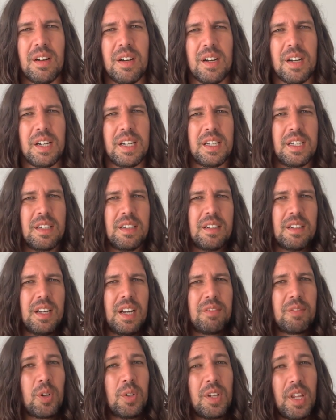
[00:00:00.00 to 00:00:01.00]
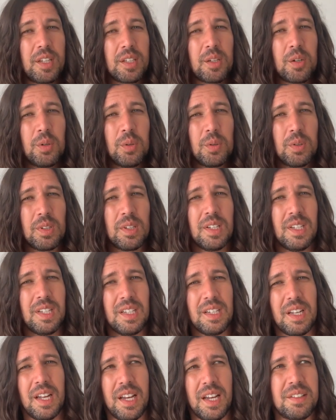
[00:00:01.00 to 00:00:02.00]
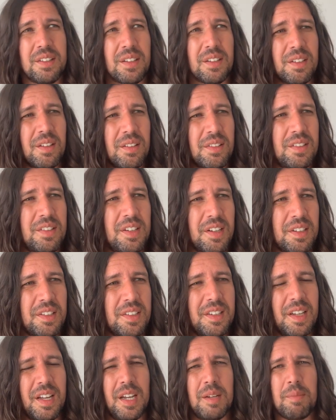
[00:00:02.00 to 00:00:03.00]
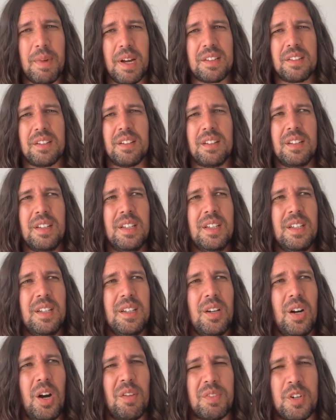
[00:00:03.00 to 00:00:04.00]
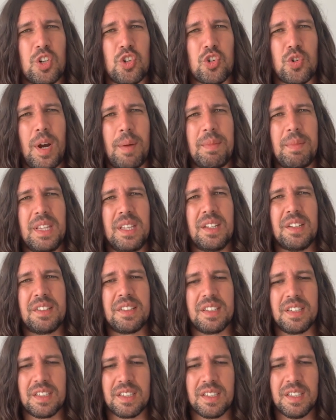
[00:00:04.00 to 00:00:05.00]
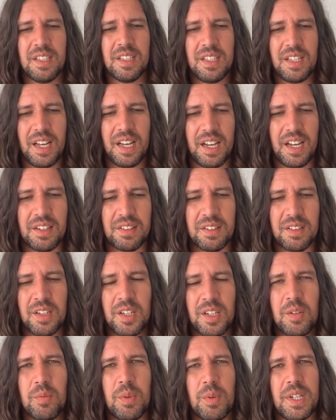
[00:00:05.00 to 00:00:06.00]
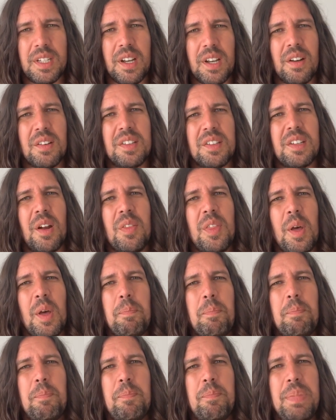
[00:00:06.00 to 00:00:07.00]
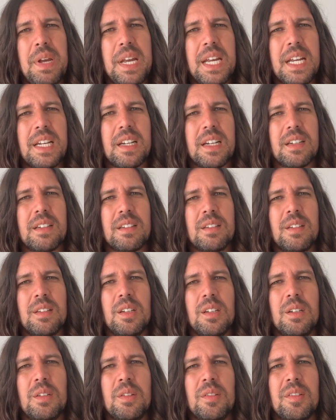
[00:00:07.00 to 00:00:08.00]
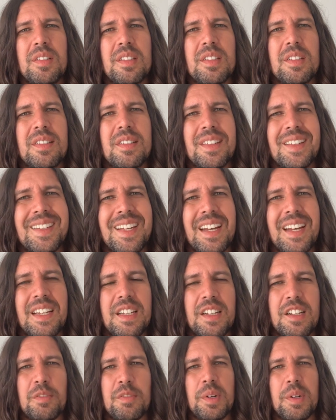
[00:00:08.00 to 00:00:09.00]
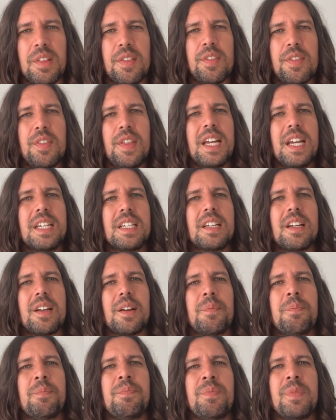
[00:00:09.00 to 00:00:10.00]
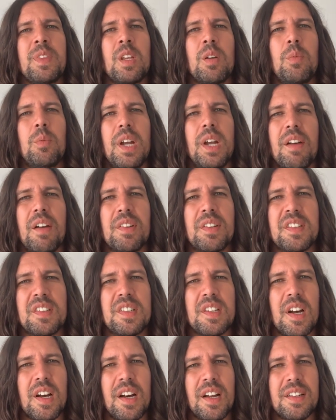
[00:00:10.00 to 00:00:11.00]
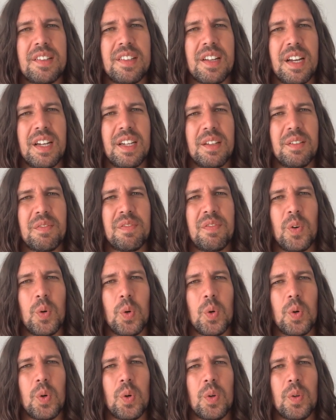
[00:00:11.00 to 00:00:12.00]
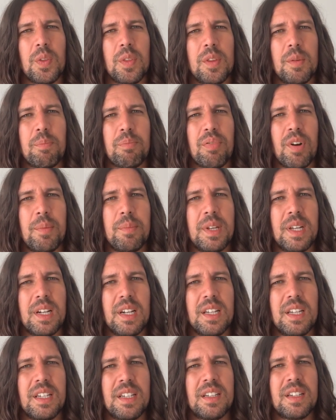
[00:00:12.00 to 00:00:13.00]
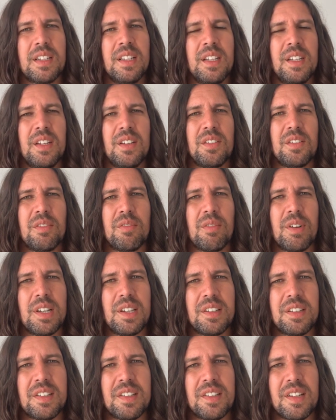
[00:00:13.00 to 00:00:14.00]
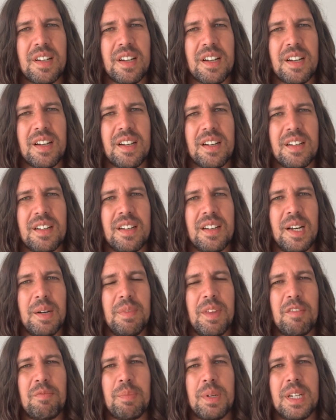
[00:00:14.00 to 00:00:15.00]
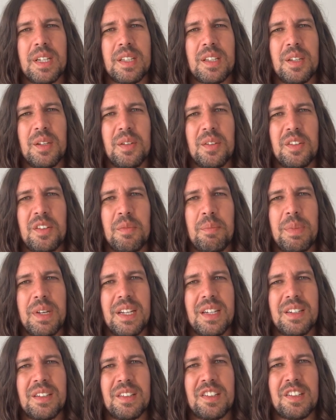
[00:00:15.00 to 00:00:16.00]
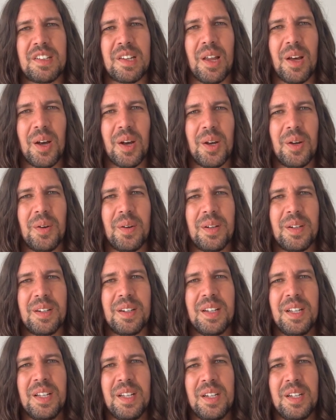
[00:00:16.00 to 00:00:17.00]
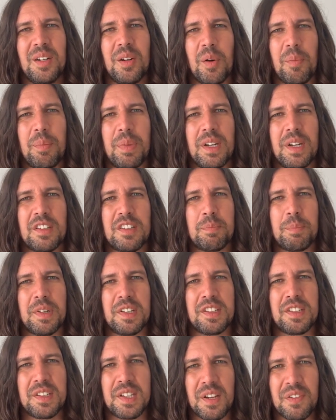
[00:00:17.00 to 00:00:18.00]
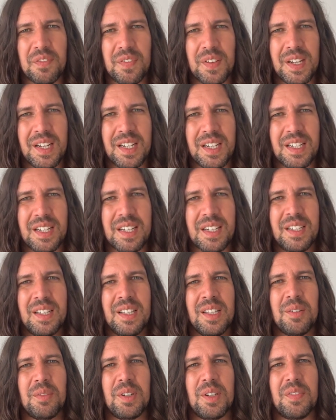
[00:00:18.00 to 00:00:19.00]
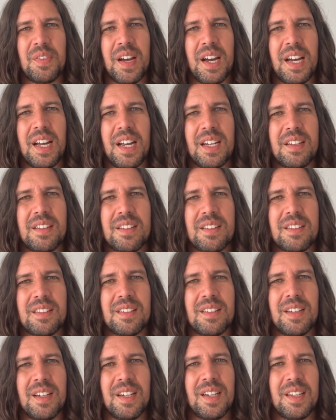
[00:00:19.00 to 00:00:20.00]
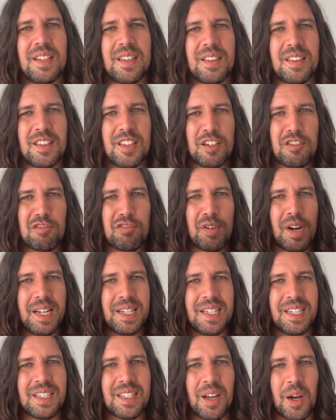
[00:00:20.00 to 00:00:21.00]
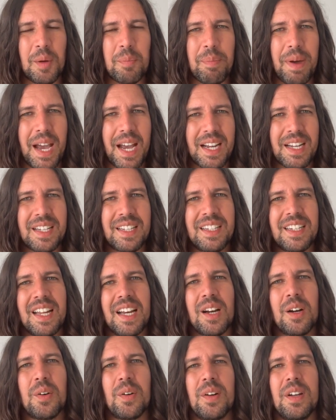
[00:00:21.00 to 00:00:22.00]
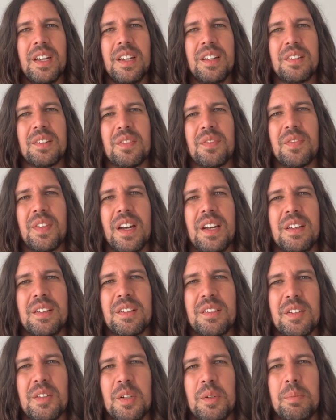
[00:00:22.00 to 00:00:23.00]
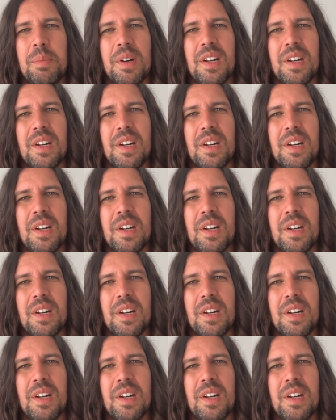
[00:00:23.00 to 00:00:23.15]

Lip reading: I have got another call later, so it's just a matter of cramming this in as we go. So the big news today is we think we have a start date for the Premier League to restart. They've been accused of being slow and not being specific. We've had the training go back and now into phase 2.